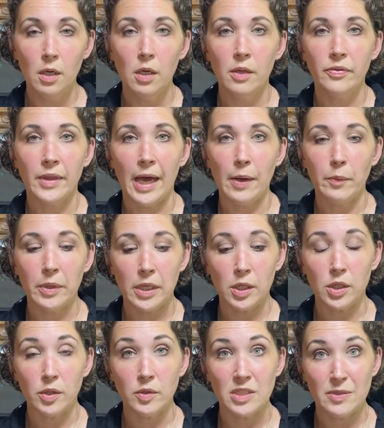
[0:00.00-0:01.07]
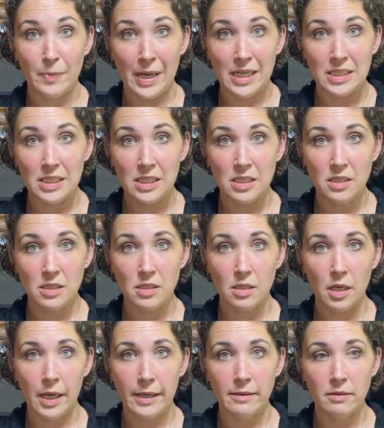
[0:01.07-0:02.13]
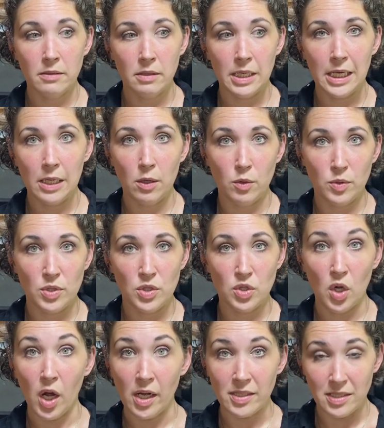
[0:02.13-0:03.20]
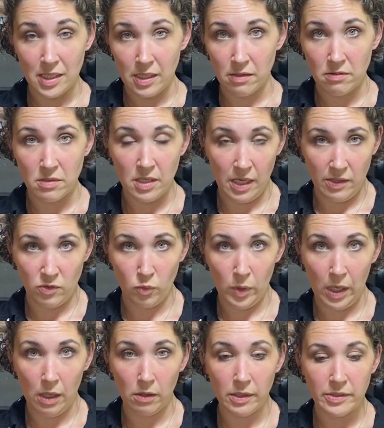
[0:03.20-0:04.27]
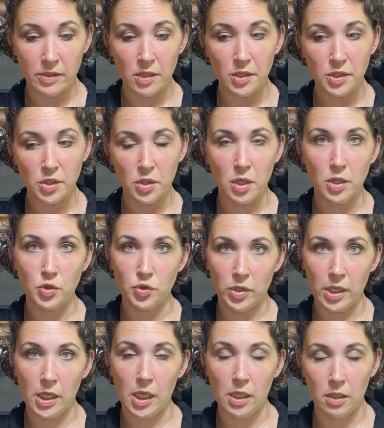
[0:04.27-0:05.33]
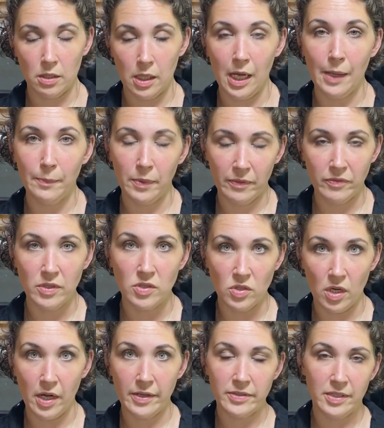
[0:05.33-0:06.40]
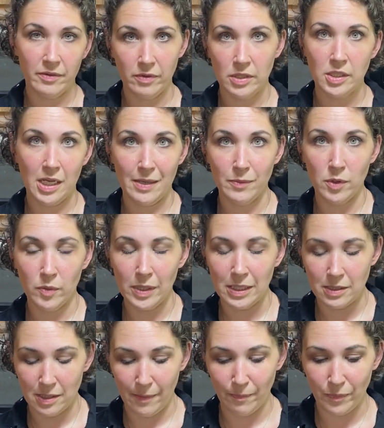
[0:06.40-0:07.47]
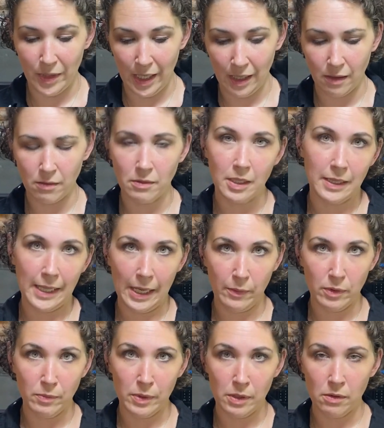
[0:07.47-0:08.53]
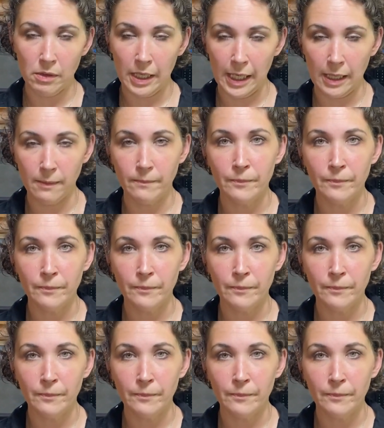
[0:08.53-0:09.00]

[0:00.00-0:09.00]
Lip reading: That would include spices and keto sauces as well. As long as you're not drinking a cup of the sauce every time you eat something, then that would be okay.